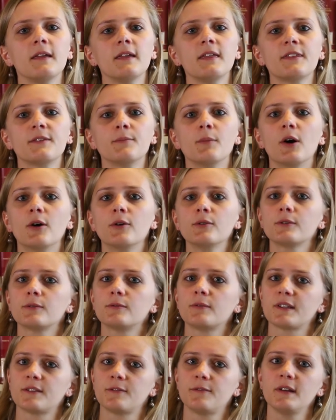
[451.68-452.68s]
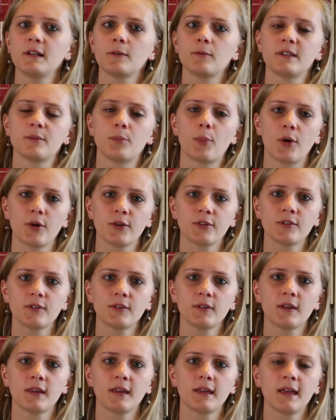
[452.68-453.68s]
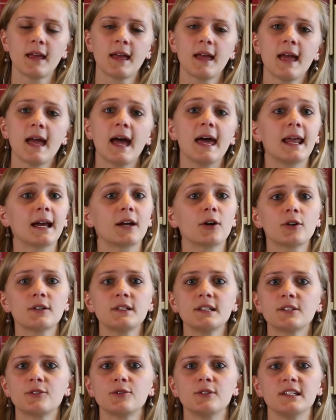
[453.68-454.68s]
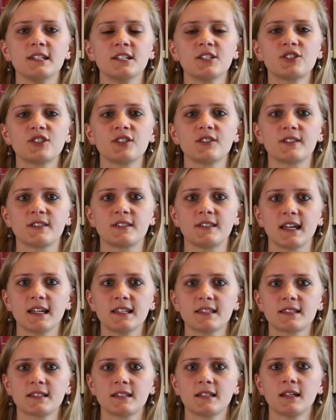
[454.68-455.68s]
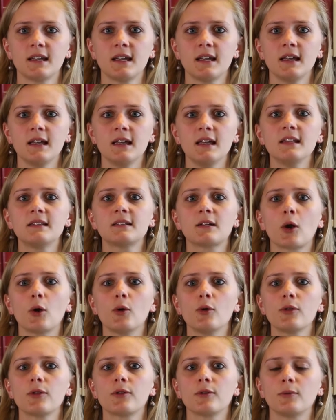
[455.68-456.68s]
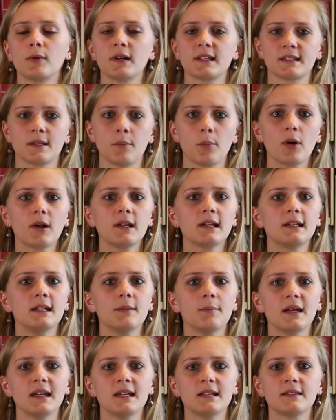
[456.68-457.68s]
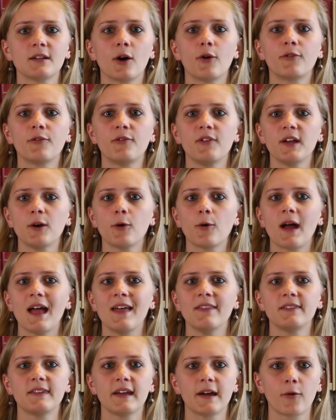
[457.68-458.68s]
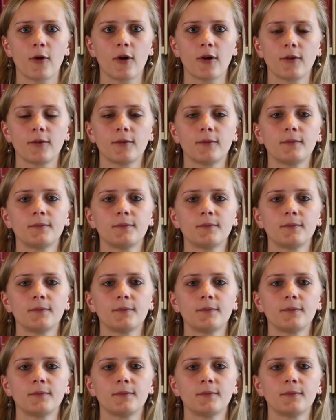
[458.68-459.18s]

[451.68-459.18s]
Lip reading: Its mouth was filled with poison, and according to the ancient text, its clothes were symbolically made of fear and terror.